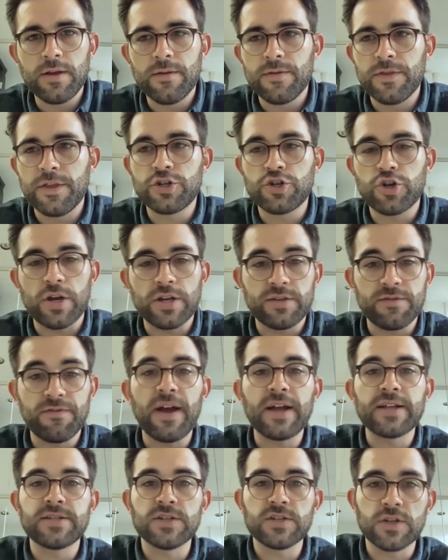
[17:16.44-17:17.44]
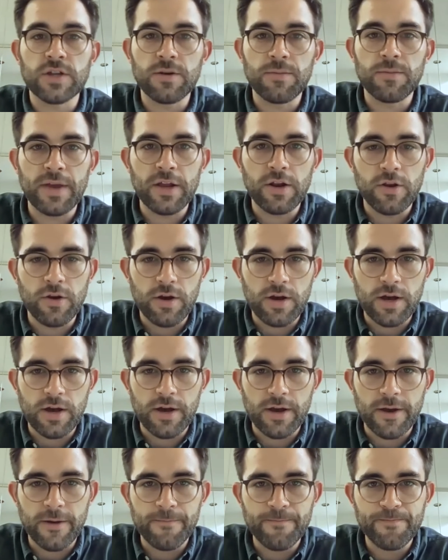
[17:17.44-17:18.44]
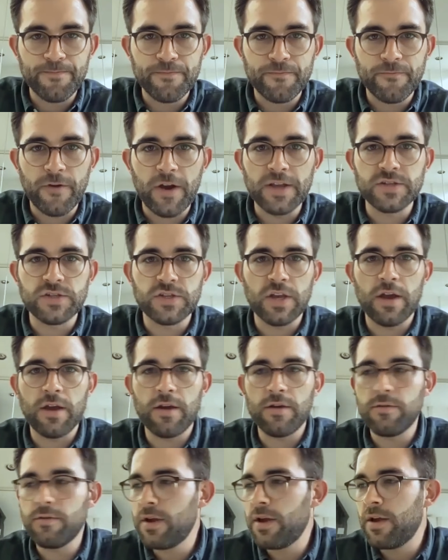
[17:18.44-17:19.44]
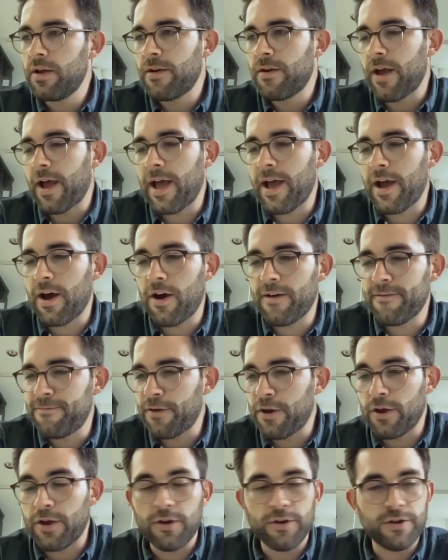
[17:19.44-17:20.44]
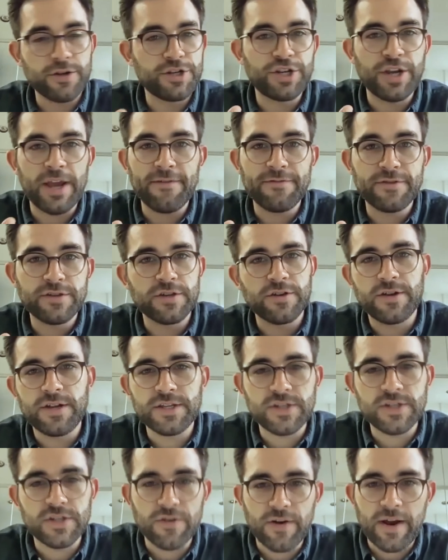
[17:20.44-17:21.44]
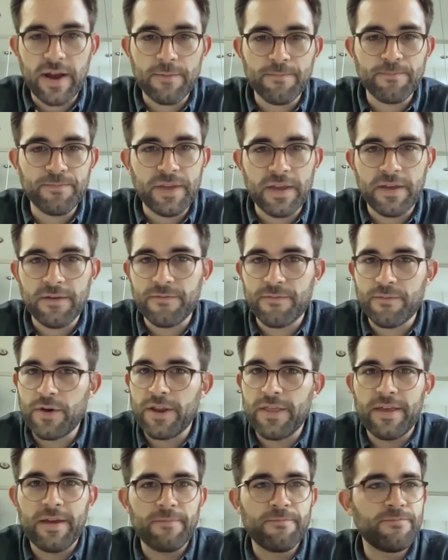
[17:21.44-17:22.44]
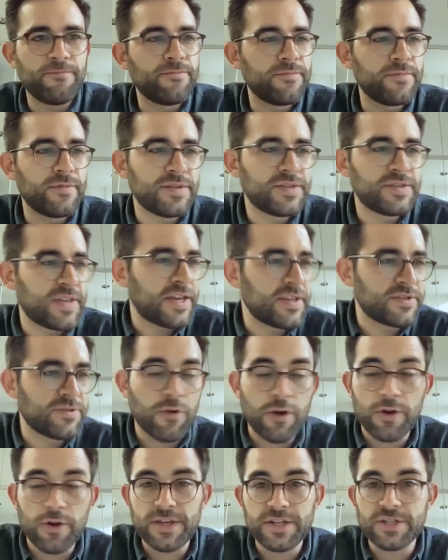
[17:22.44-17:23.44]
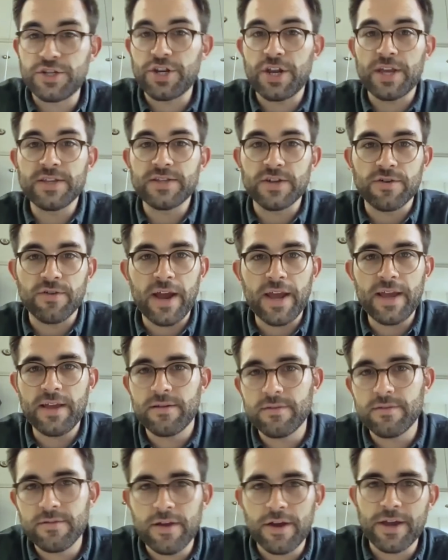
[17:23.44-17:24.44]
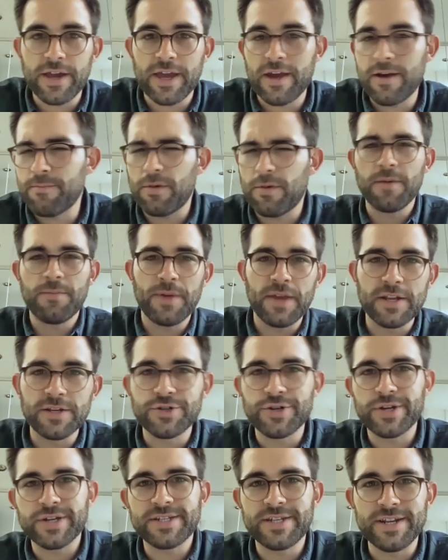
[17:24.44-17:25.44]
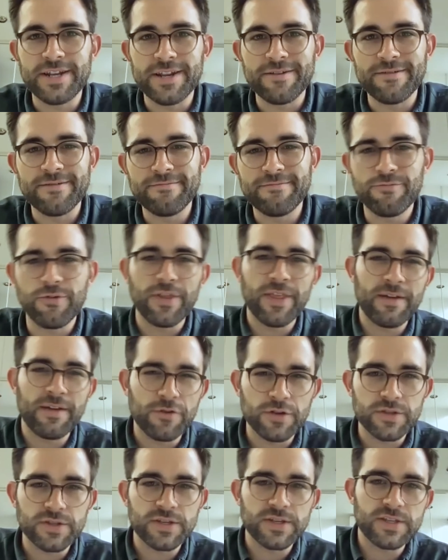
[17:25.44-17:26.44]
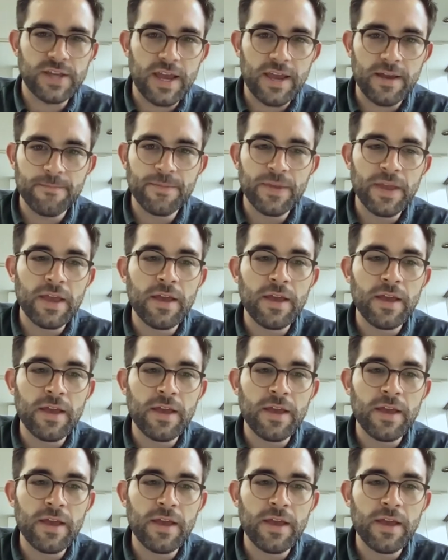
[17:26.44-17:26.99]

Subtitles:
the trust factor is going to be a lot higher, right? So I follow a lot of chefs on Instagram. If one of them says, well, these jeans are great, okay, I might be interested in what they've got to say.